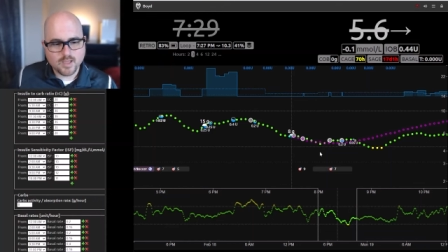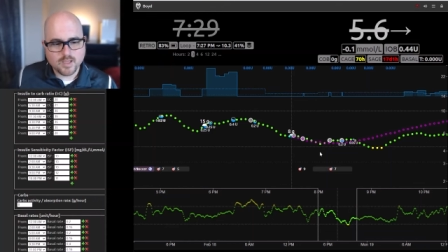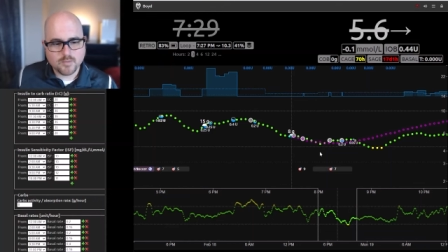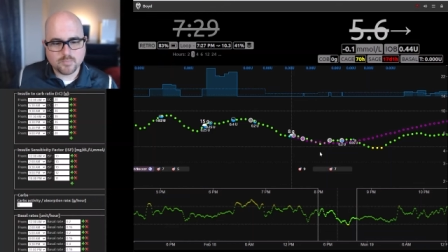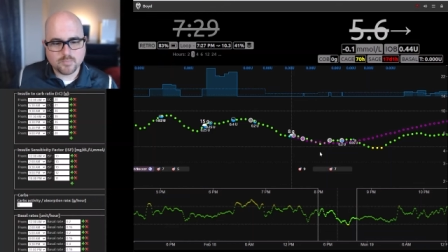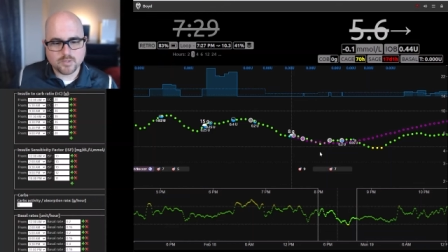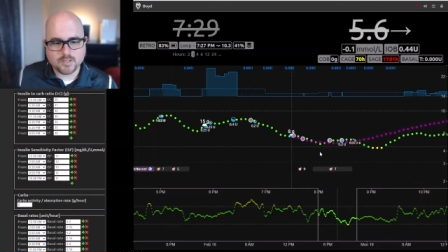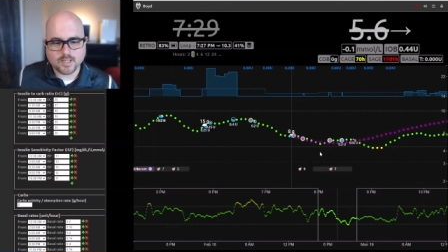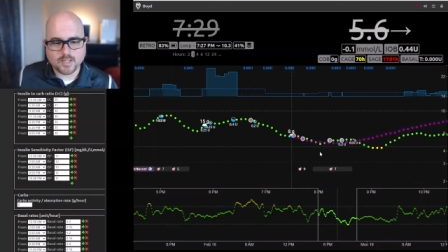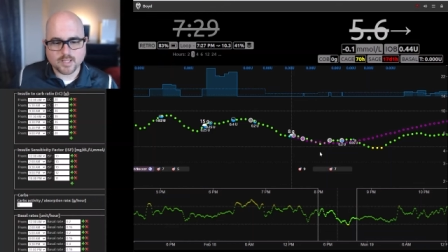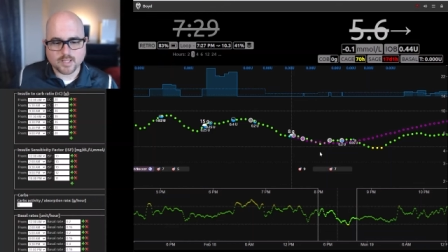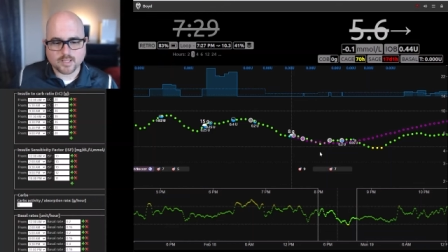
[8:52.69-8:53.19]

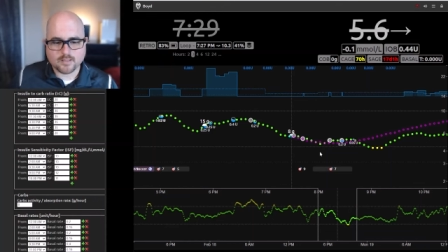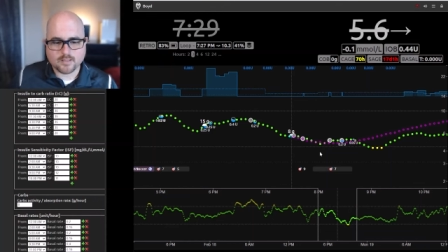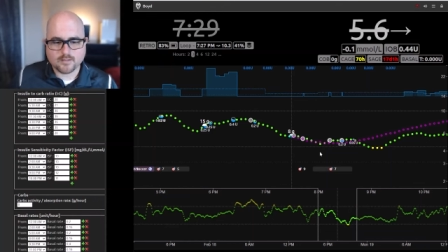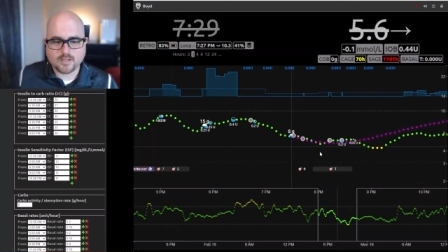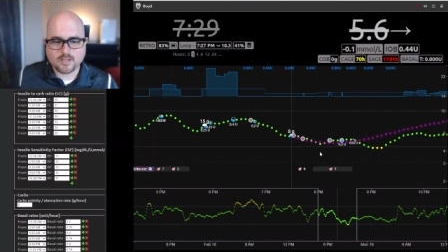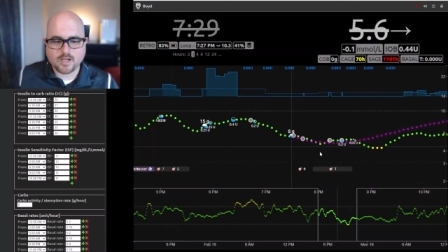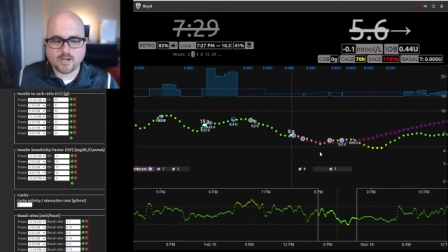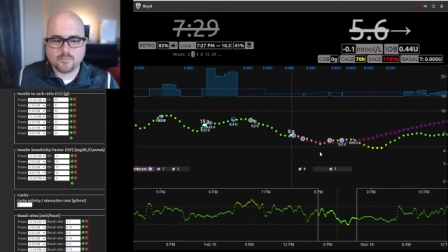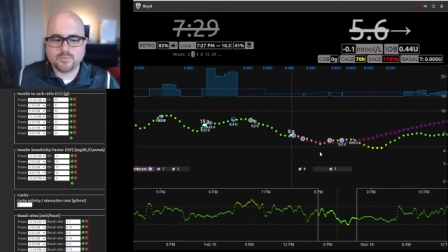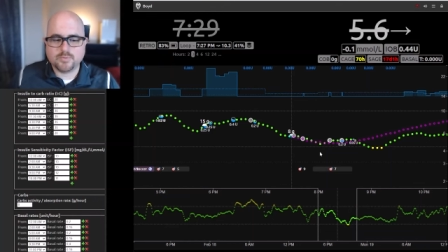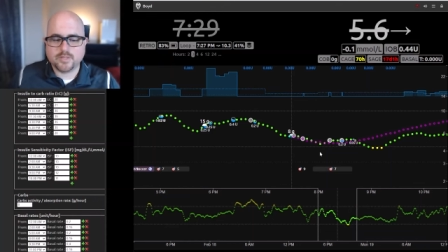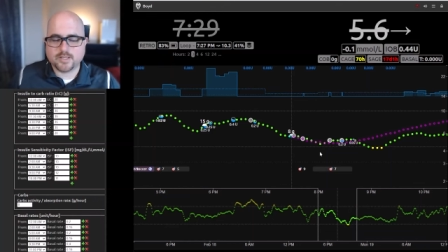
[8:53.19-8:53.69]
But like
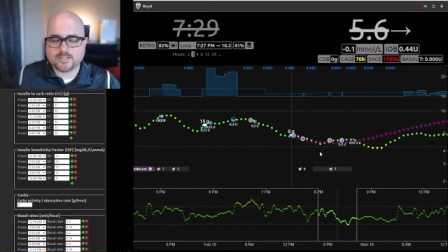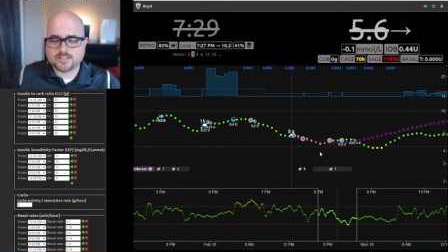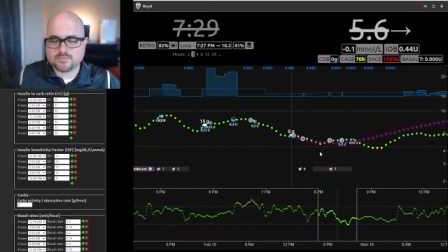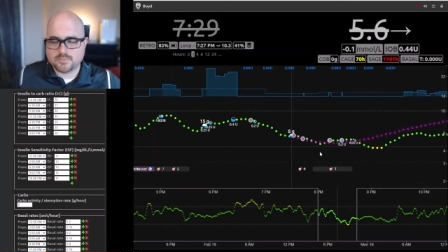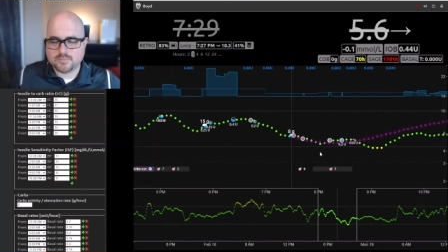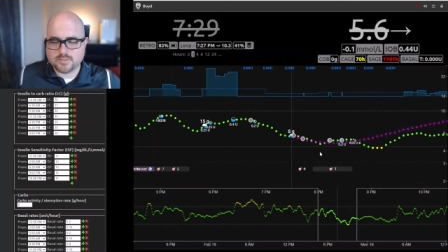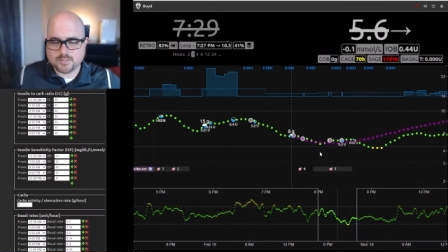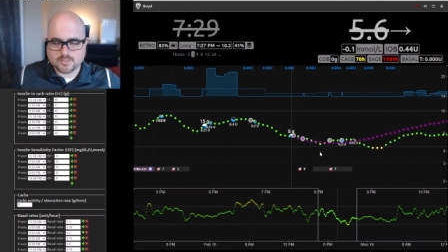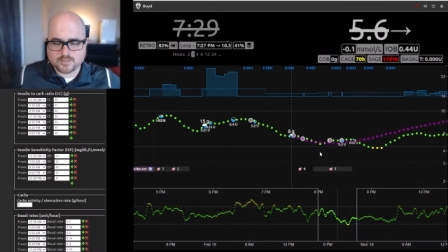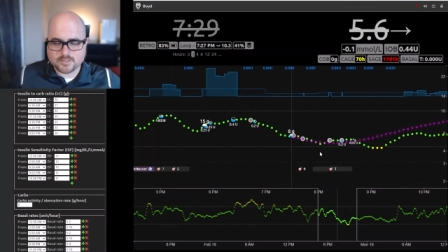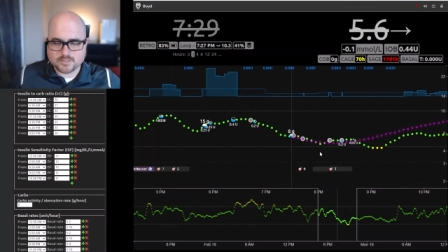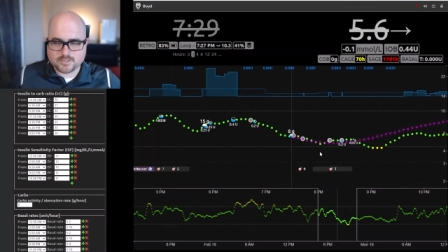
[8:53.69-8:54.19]
complex
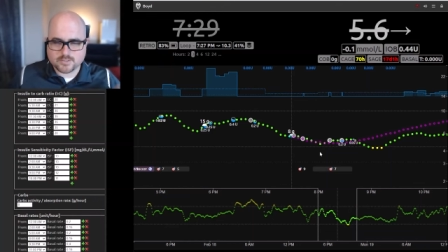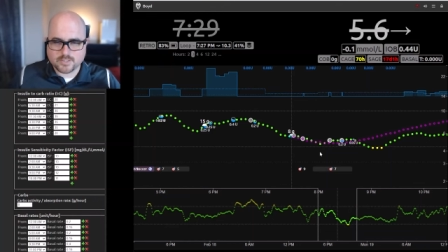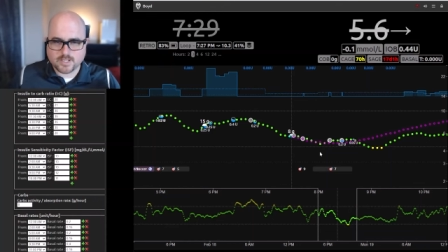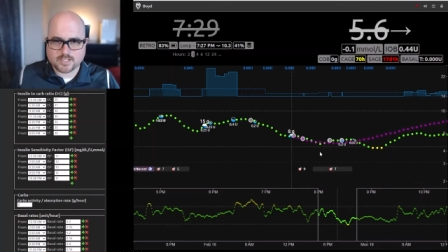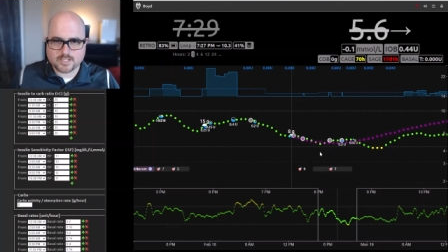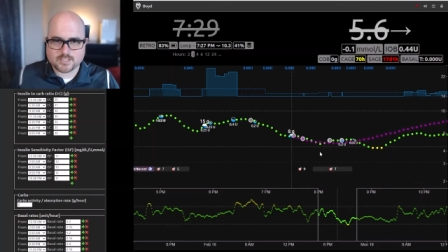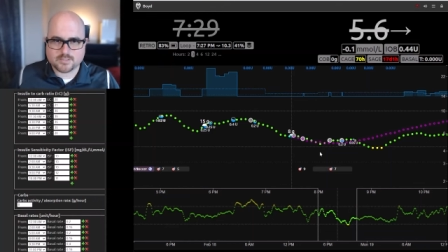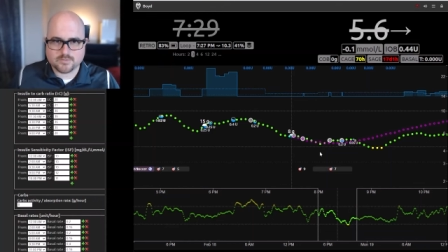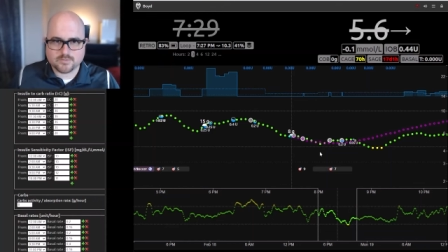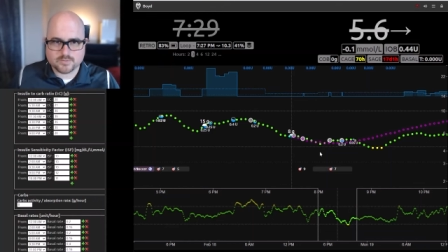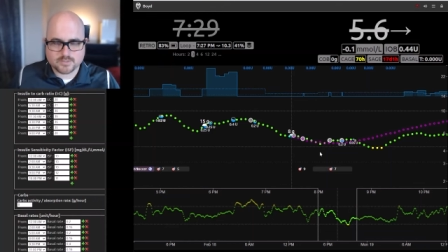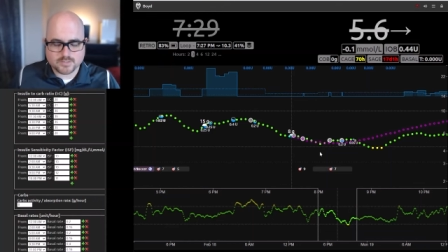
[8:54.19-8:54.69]
meals, your
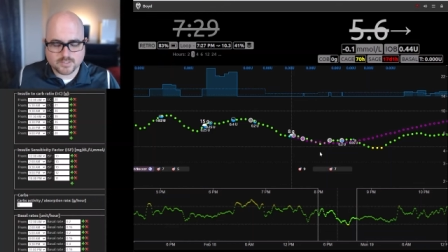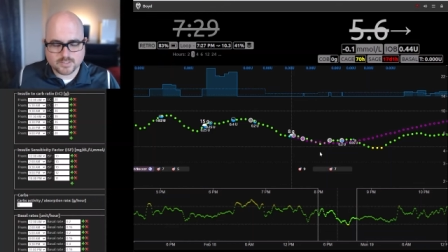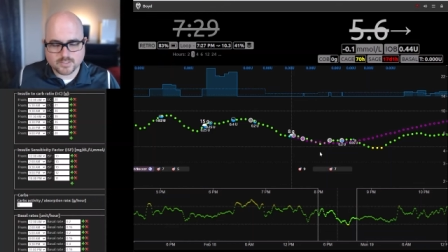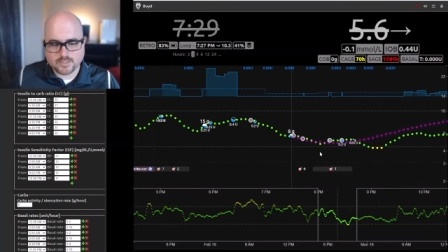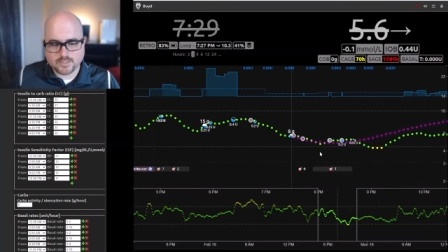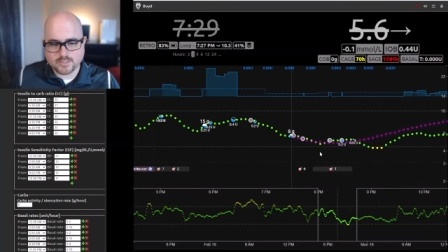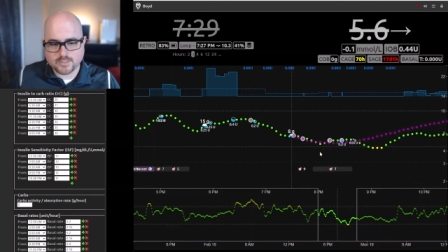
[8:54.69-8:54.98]
actual dinner,